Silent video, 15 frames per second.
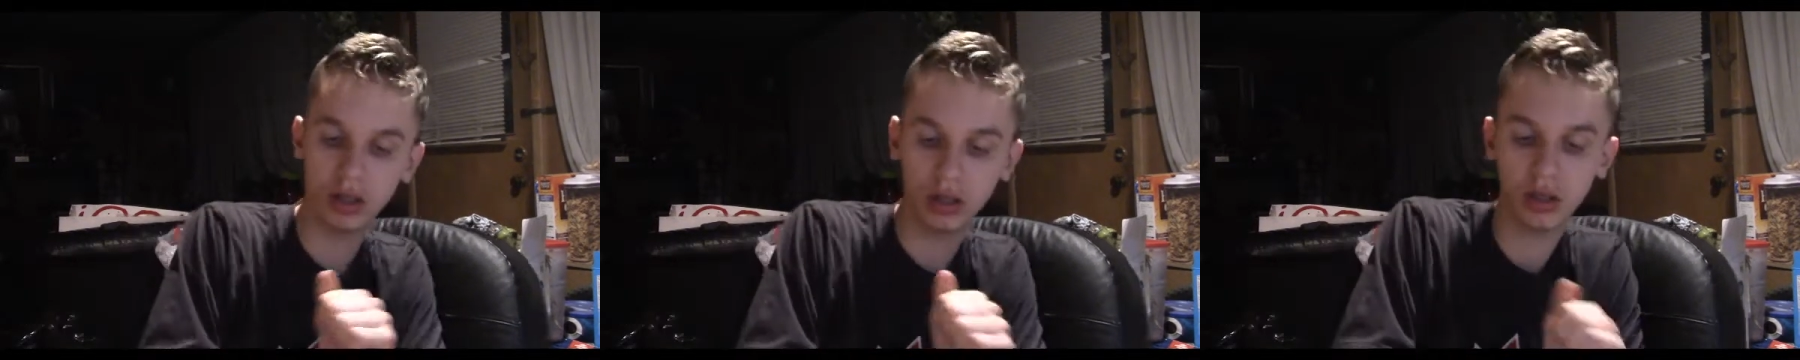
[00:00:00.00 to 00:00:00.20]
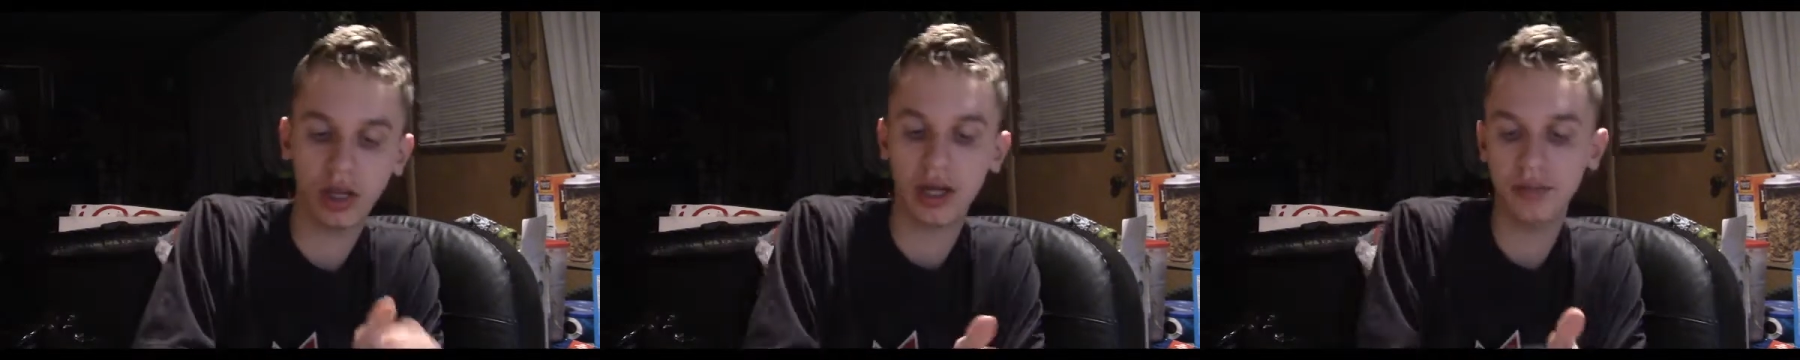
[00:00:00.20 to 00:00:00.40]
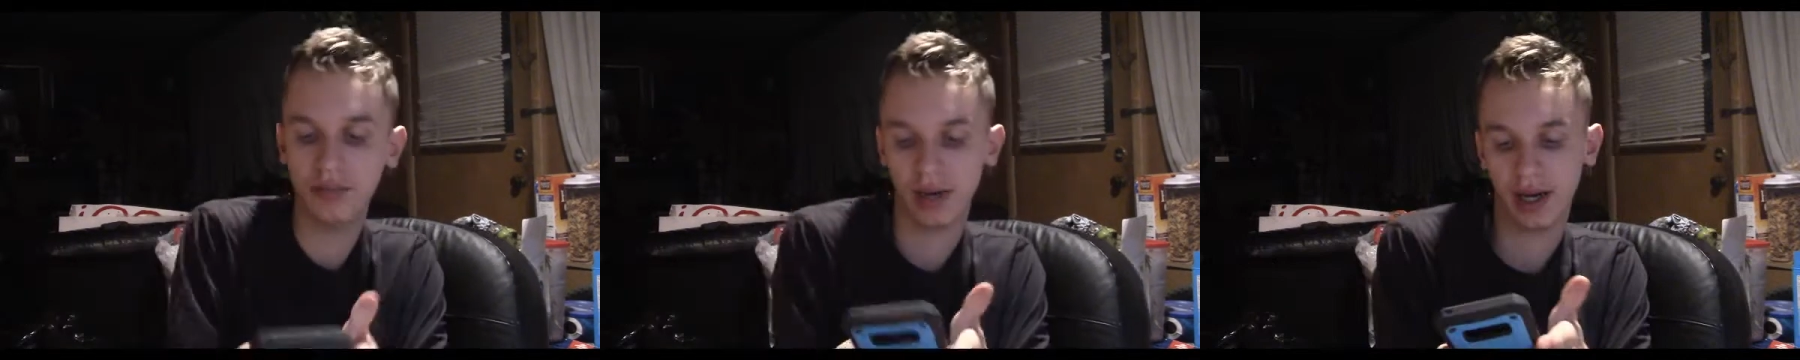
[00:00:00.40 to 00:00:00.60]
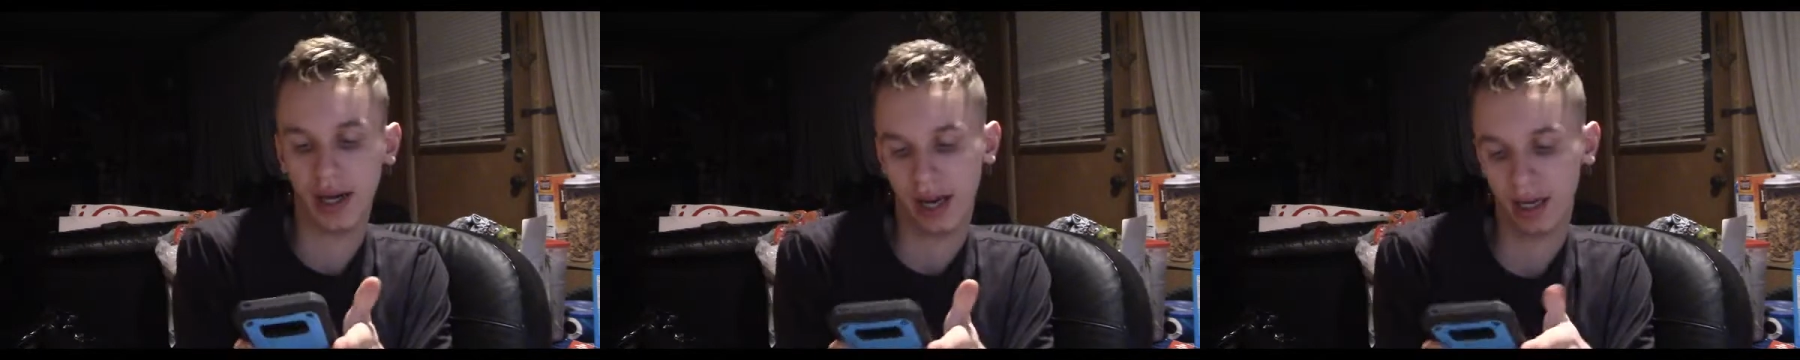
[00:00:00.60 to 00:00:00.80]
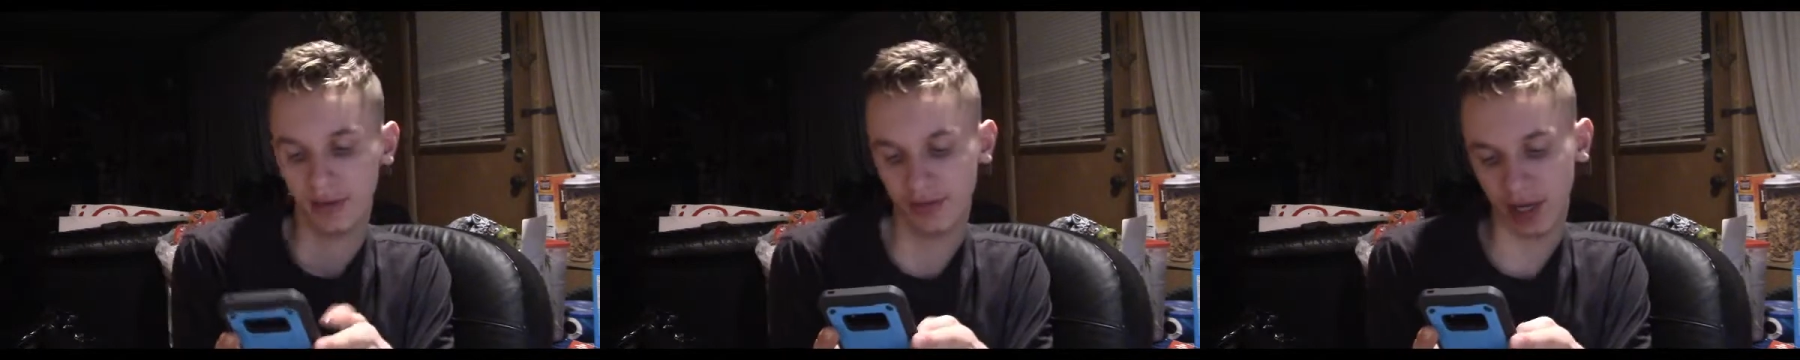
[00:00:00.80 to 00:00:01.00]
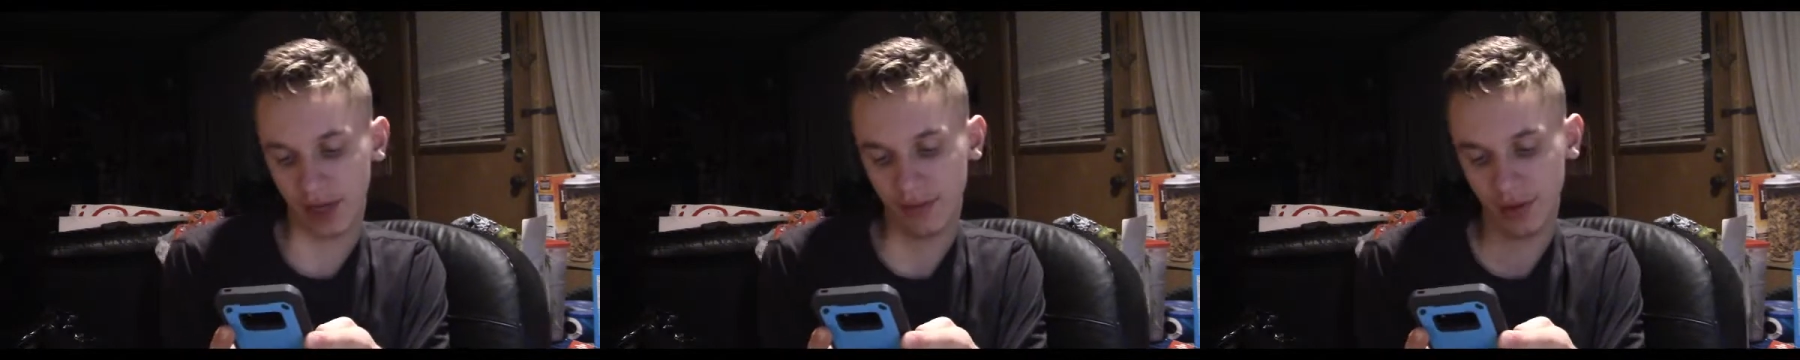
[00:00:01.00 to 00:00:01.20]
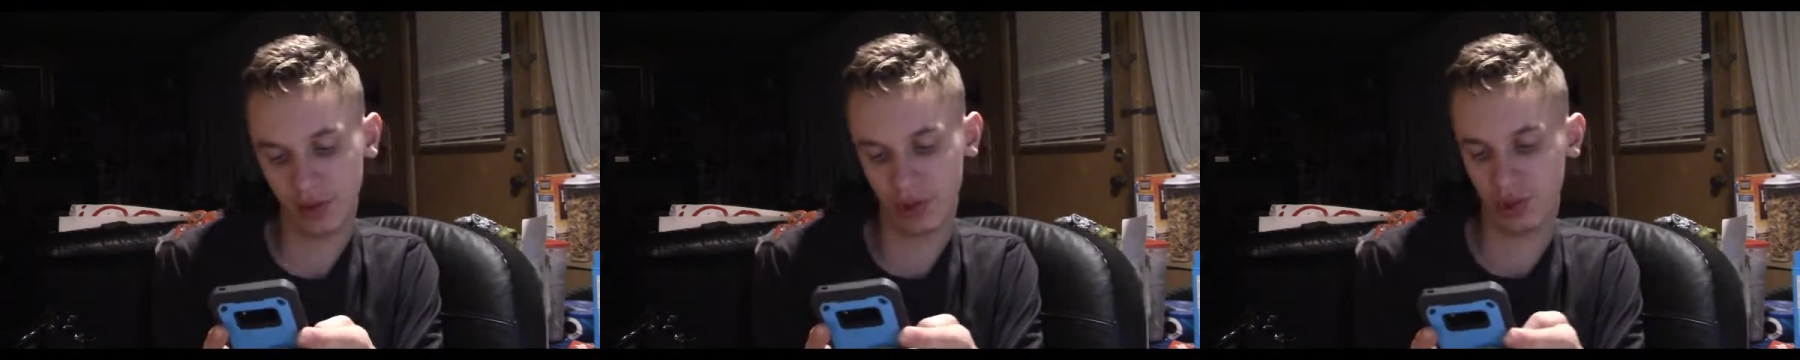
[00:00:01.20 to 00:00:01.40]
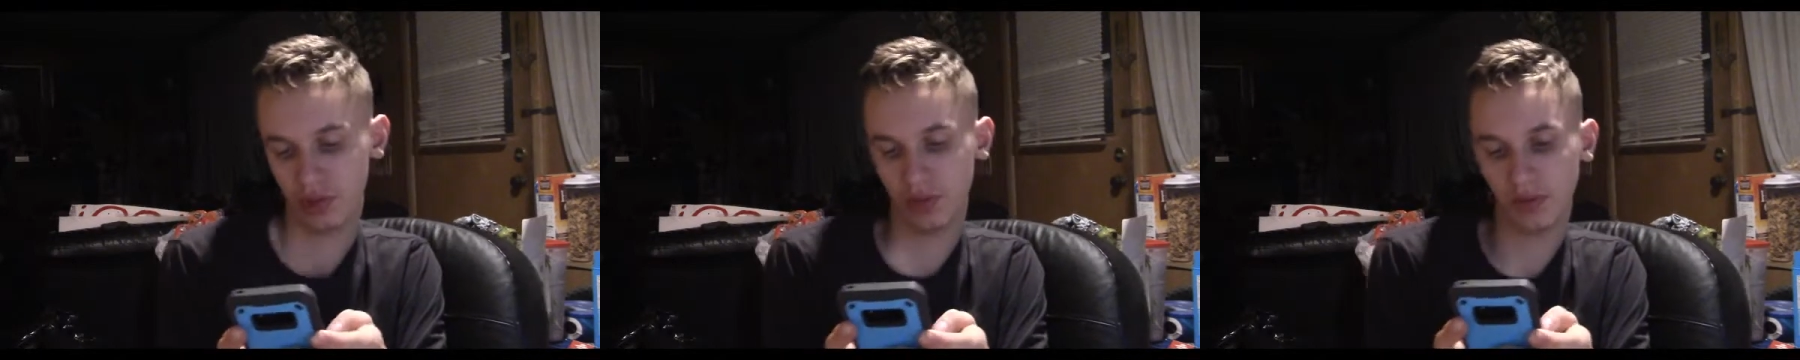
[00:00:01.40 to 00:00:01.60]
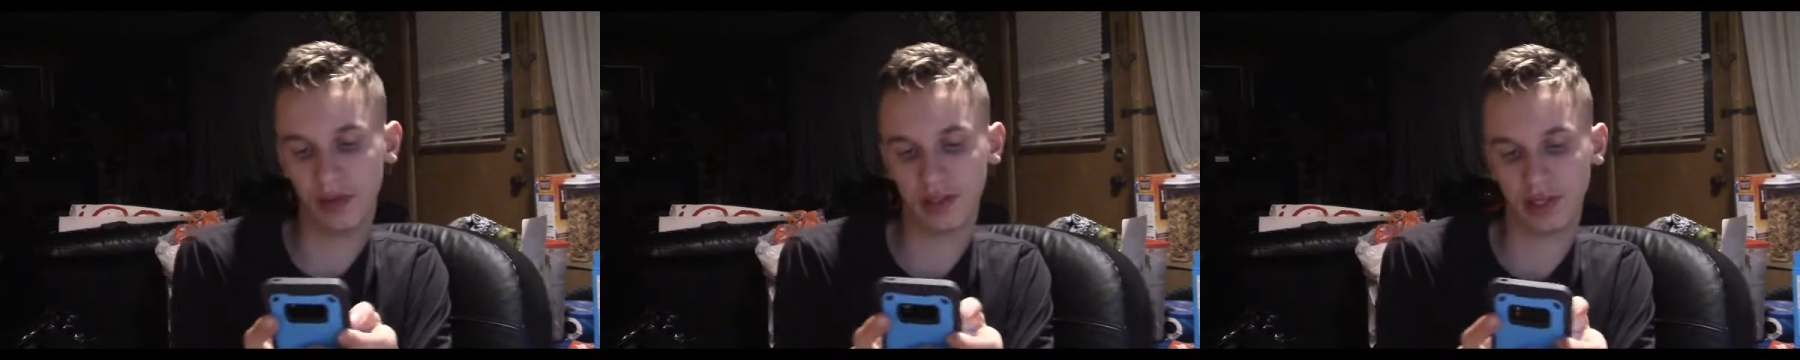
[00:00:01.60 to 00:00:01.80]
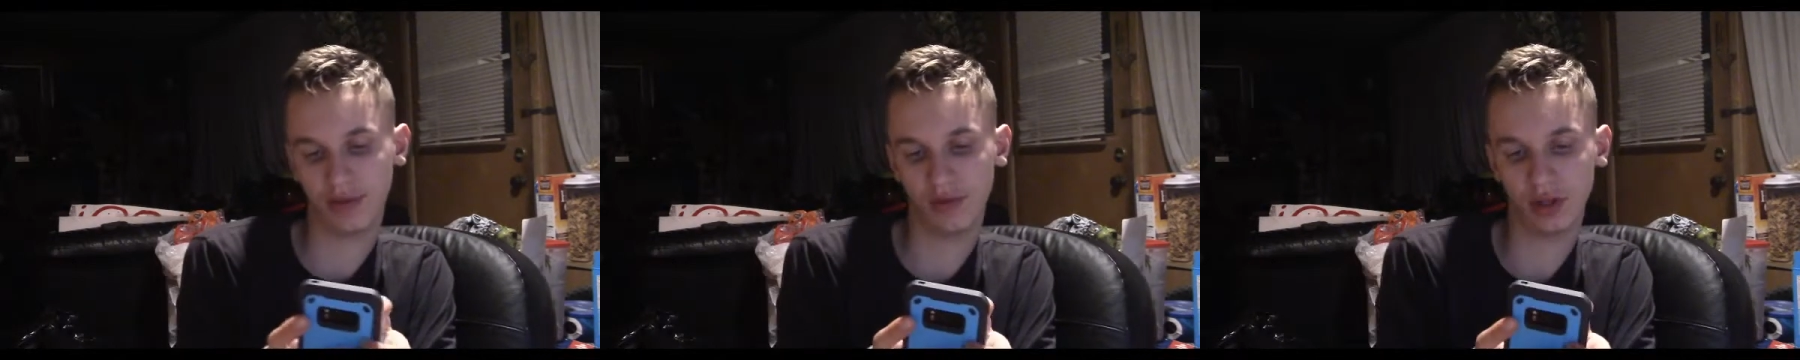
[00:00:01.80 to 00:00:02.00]
I'm, I, I feel stupid
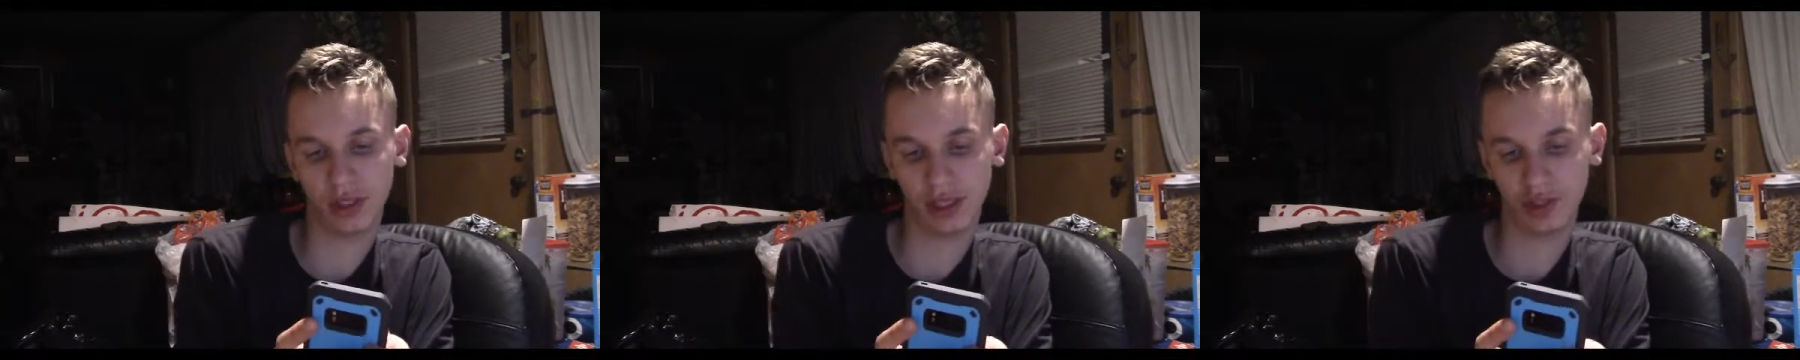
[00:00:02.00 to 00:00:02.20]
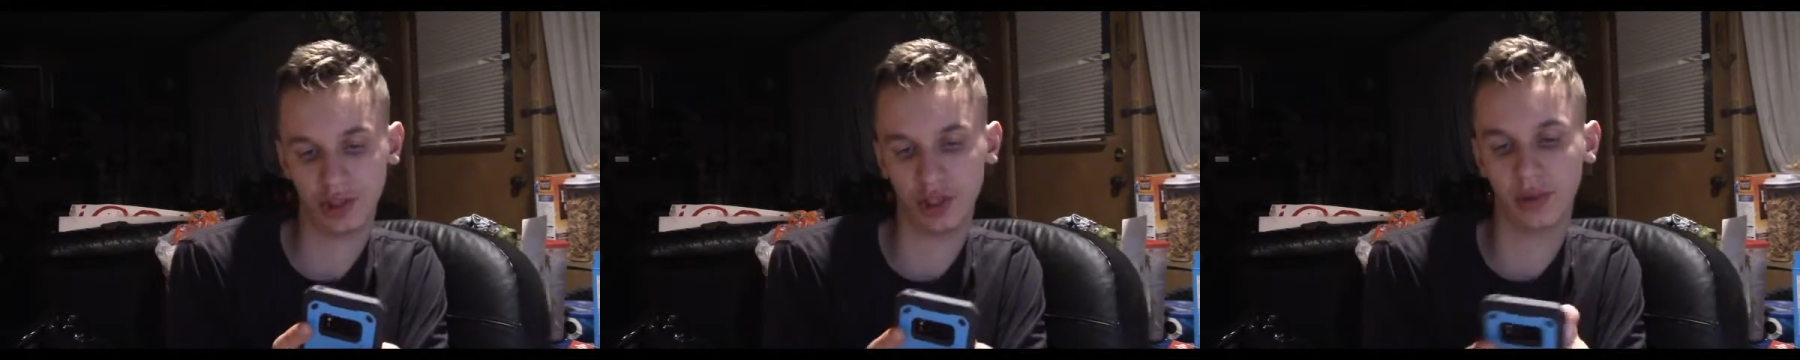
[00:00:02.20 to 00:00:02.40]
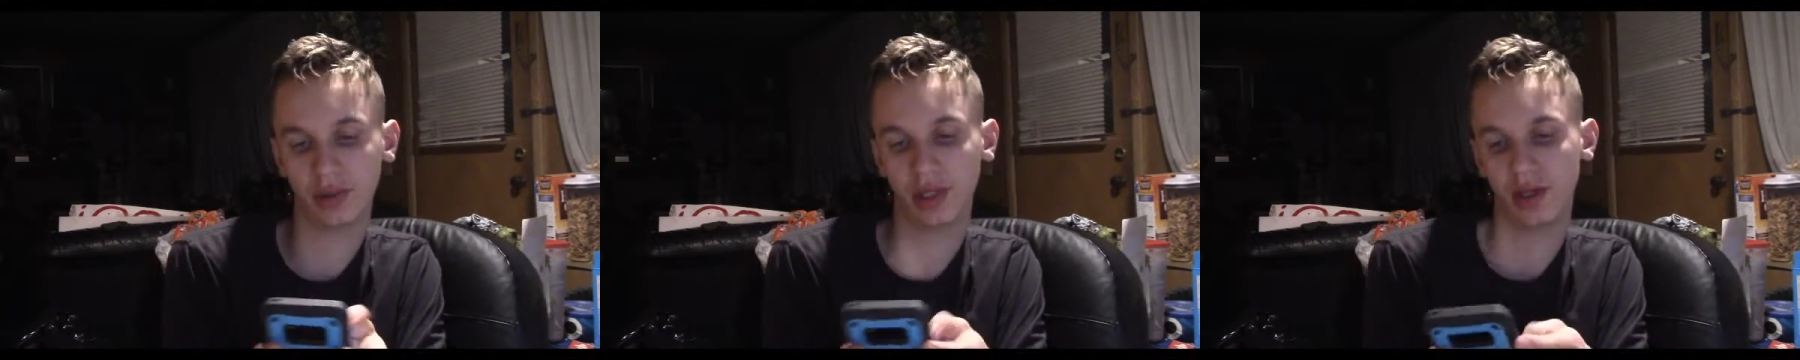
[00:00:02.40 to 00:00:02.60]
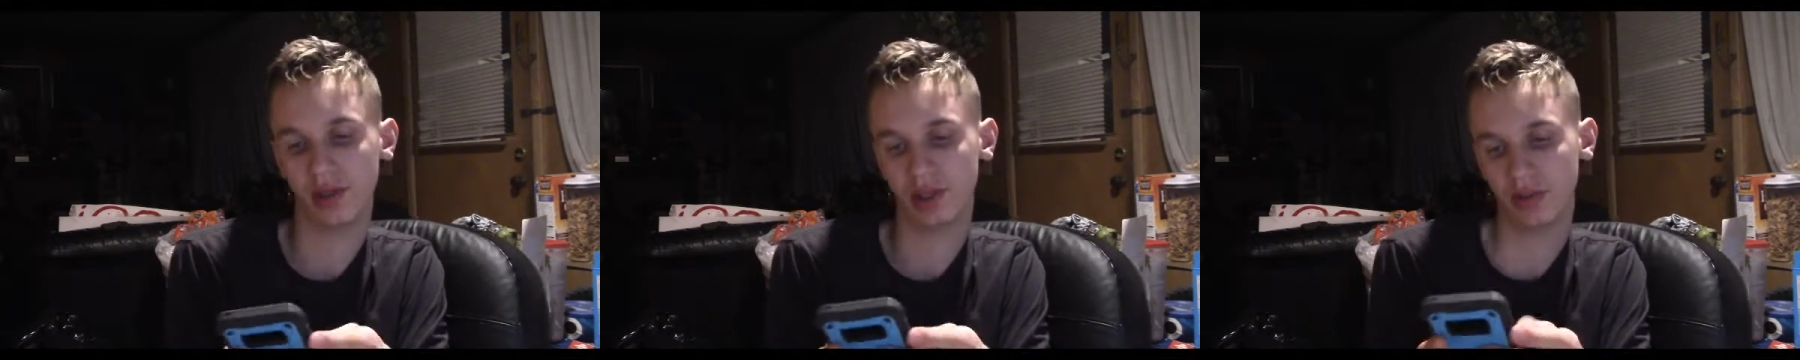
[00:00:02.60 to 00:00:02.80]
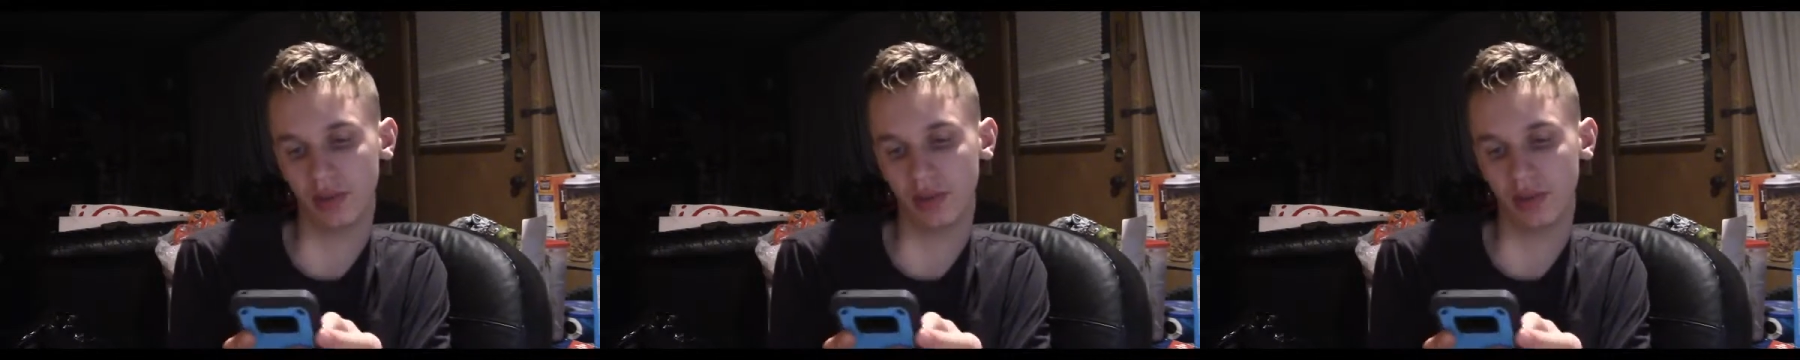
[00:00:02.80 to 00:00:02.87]
because I feel like I should know what that is,